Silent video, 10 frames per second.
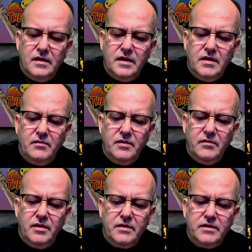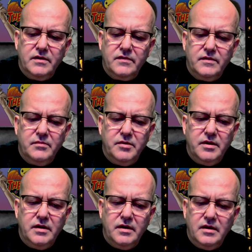And we want this to
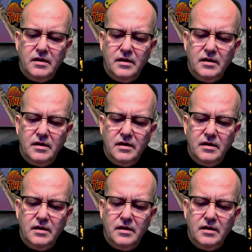be